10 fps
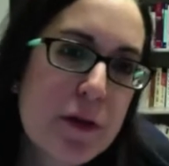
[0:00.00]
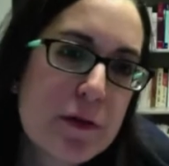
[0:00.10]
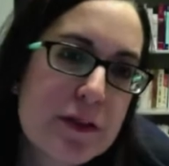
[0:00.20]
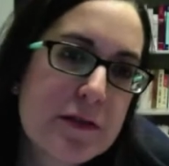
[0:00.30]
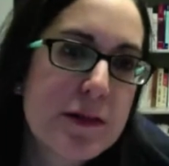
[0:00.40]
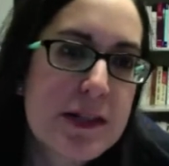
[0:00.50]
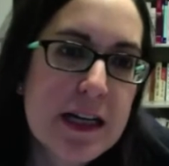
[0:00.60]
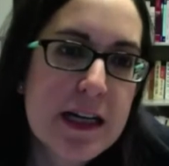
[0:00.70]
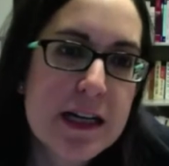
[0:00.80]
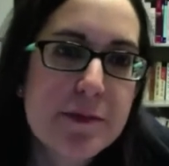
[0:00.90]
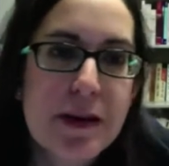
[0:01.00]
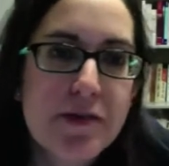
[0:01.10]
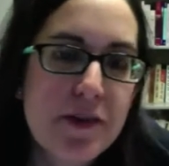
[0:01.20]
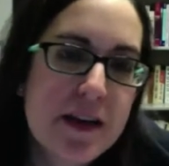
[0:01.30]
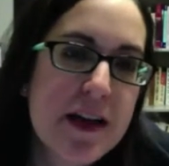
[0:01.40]
this one time my
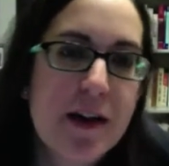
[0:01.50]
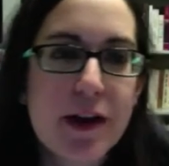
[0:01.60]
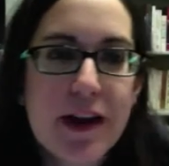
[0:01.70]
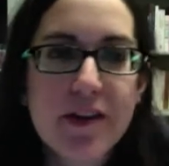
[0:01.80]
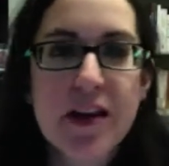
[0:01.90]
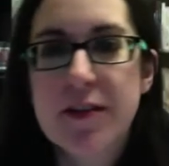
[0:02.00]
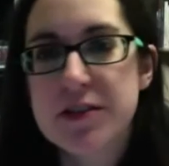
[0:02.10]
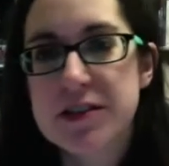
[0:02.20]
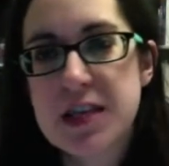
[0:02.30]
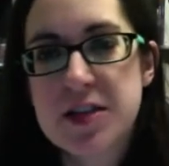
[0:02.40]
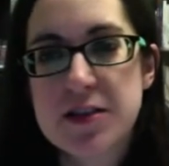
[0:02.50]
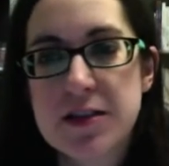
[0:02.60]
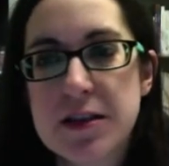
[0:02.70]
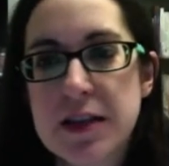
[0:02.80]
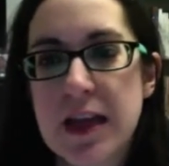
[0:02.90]
friend and I were having a
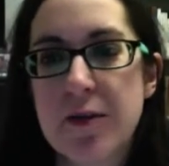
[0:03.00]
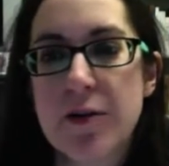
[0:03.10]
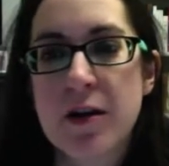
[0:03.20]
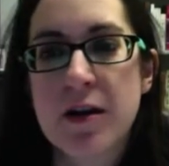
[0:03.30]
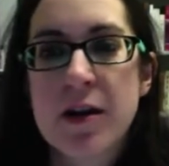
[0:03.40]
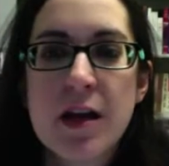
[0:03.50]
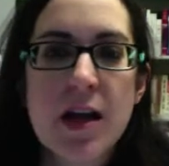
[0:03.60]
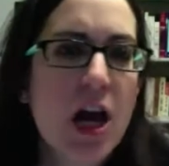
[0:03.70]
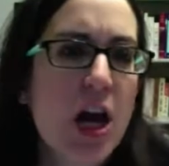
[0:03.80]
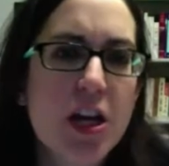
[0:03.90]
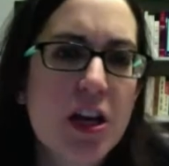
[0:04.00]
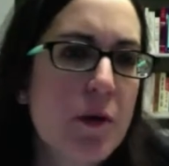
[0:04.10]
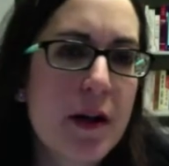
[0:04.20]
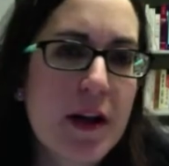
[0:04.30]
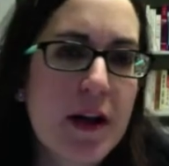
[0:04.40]
conversation and they were
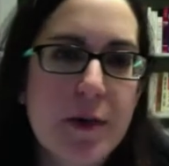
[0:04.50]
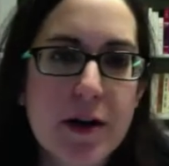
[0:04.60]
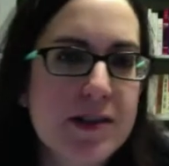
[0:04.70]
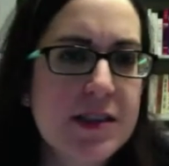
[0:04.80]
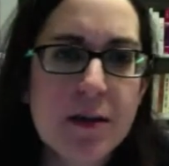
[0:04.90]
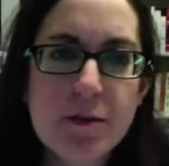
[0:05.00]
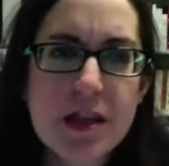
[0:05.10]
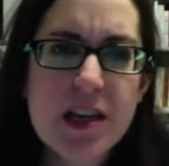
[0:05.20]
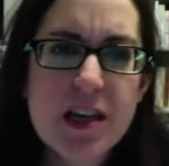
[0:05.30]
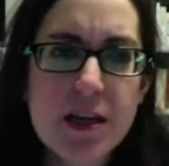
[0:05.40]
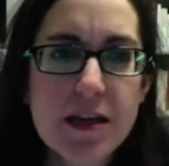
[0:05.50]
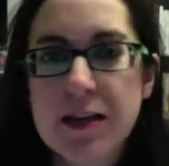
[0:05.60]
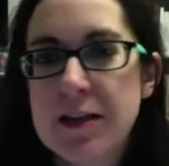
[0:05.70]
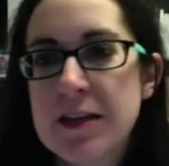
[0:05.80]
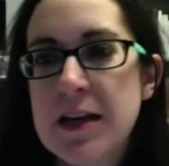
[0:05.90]
arguing about something
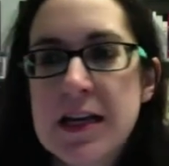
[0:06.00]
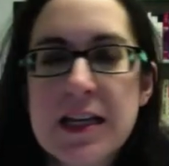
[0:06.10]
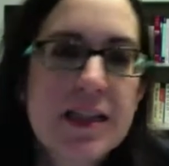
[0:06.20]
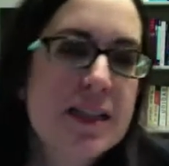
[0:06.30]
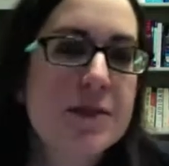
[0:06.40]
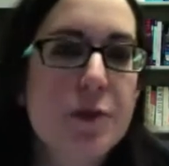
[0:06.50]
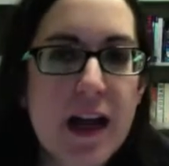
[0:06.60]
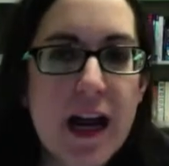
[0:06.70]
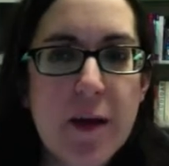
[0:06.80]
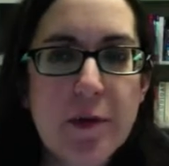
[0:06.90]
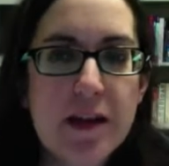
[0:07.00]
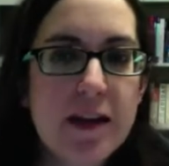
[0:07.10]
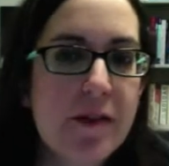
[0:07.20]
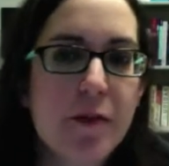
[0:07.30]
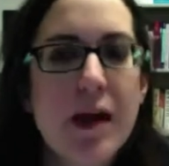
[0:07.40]
and this is what happened
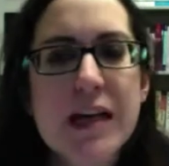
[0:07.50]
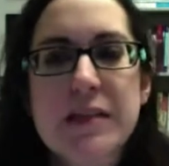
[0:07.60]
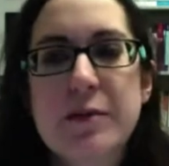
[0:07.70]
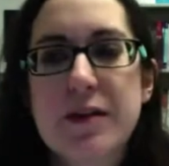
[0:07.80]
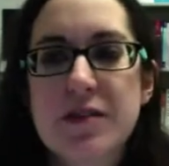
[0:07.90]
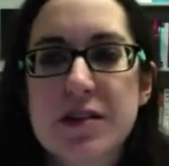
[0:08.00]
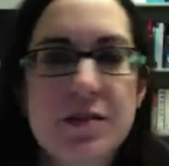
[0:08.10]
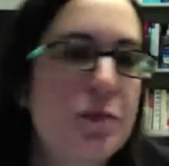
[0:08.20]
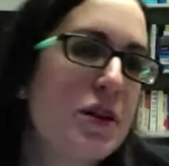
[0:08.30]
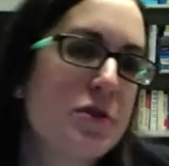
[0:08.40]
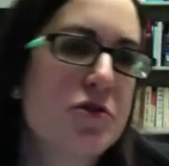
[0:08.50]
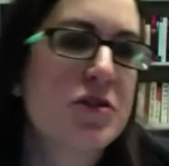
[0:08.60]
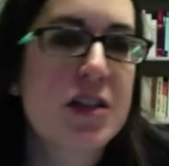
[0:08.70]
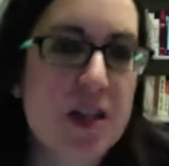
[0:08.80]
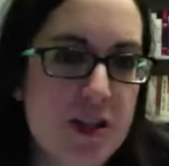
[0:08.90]
and that reminds me of this appeal to
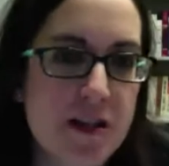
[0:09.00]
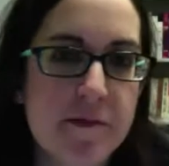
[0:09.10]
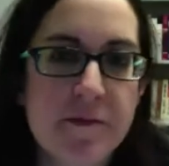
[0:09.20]
tradition.